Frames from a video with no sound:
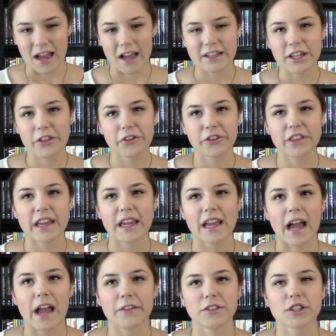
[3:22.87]
Another thing,
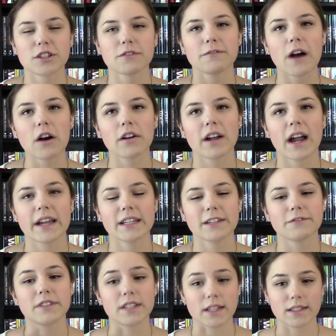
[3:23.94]
I've just felt kind
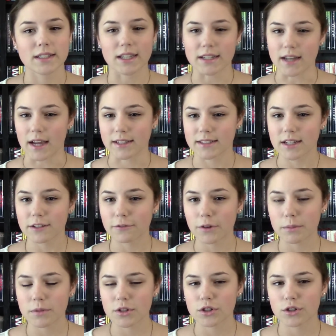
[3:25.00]
of disconnected
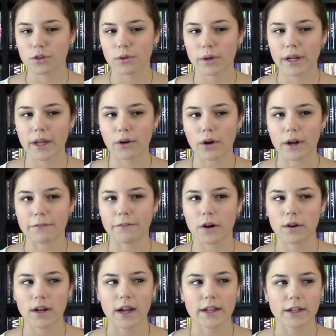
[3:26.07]
from the story or I
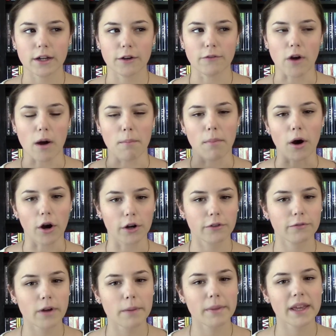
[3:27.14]
felt kind of
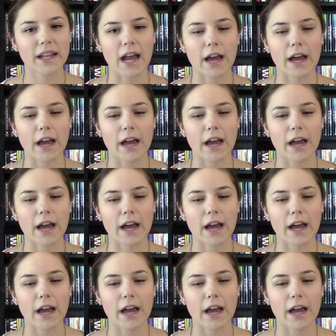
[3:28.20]
apart from it.